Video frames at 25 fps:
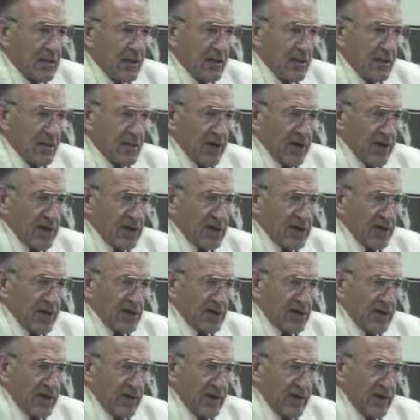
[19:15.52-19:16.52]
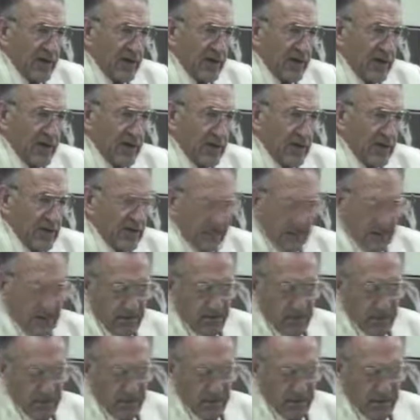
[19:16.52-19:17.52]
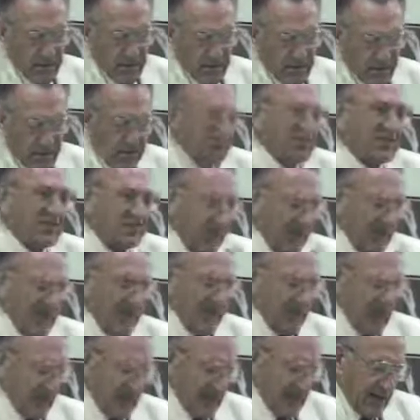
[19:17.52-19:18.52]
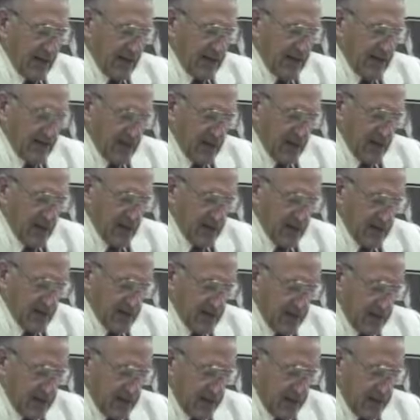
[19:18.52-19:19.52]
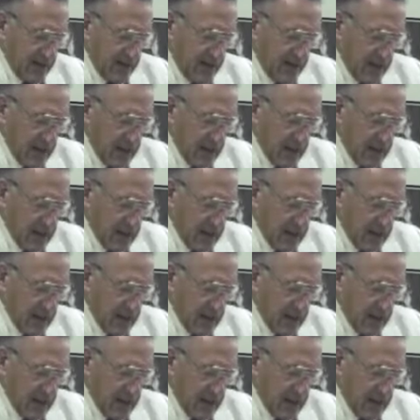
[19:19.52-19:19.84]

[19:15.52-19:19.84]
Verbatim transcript: or they'll just maybe, just maybe. That's about all you can say.